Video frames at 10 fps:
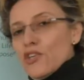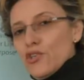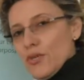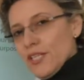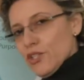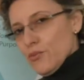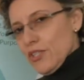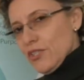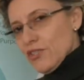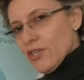your
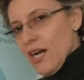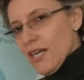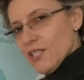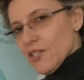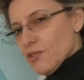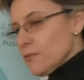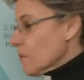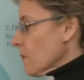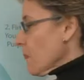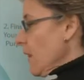intuition to guide you,
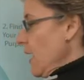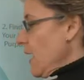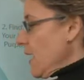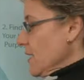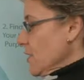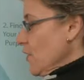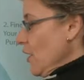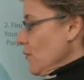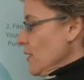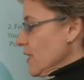and
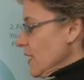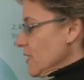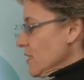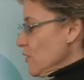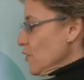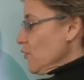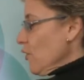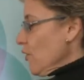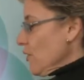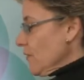knowing that you
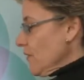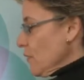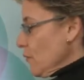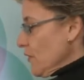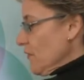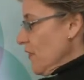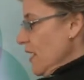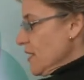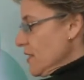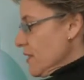are living with
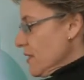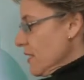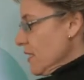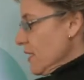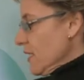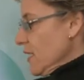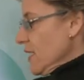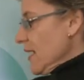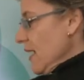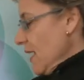faith
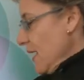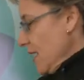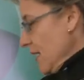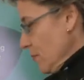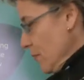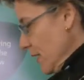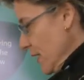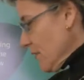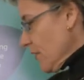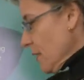in a
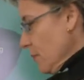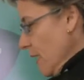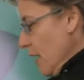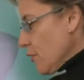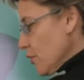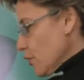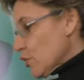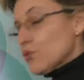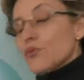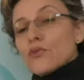belief and a power and a
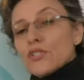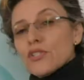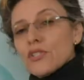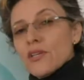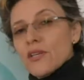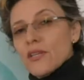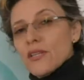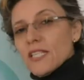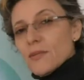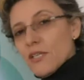source
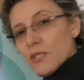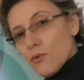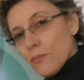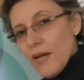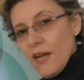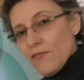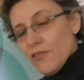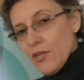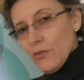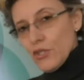that's much more
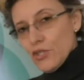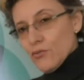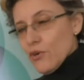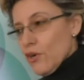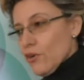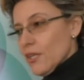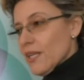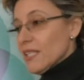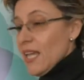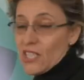powerful than what you are. And
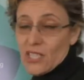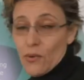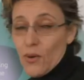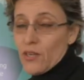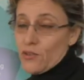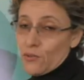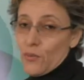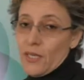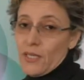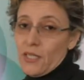it's actually quite a good
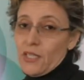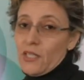way